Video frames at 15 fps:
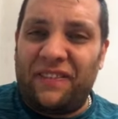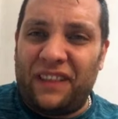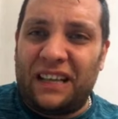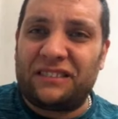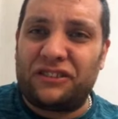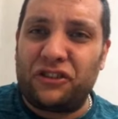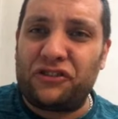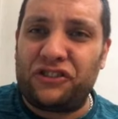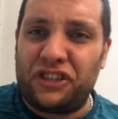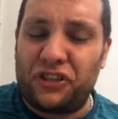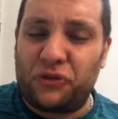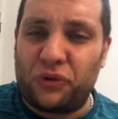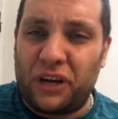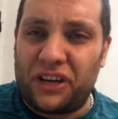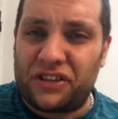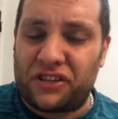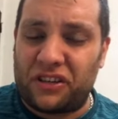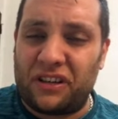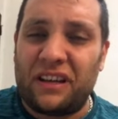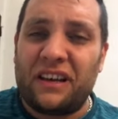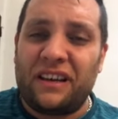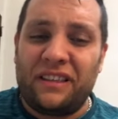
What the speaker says: that's your situation,